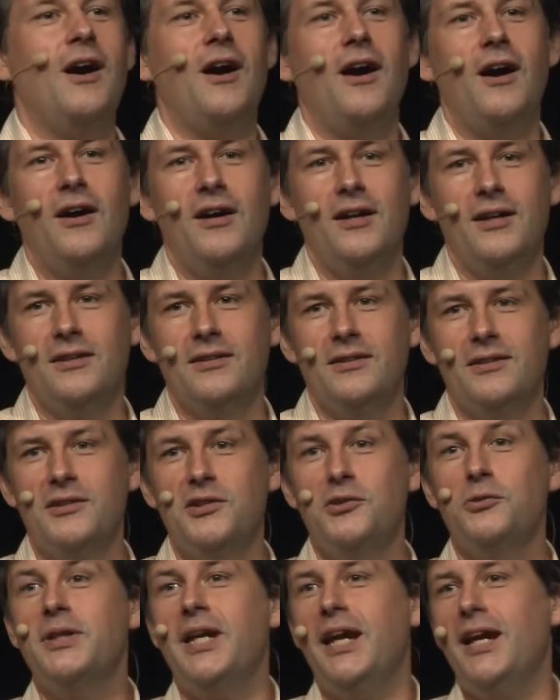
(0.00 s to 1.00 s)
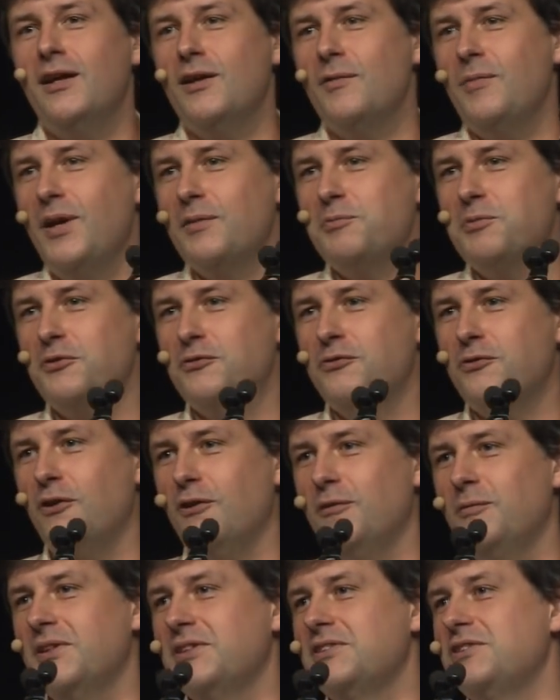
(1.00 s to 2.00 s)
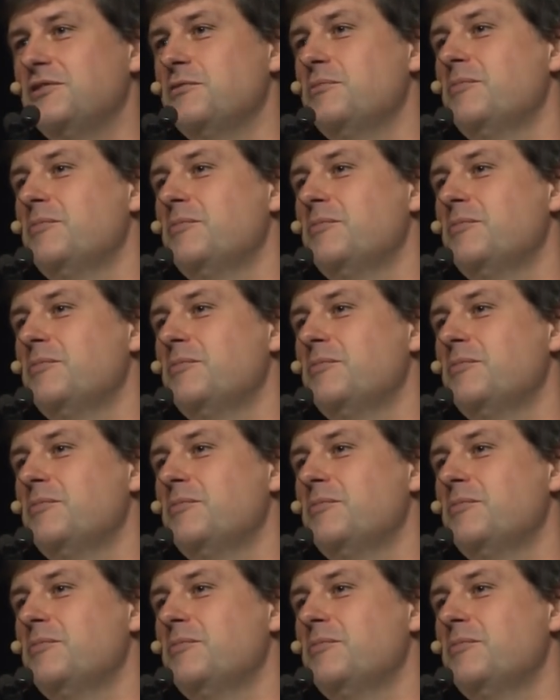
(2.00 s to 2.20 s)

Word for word: hard, you care about performance,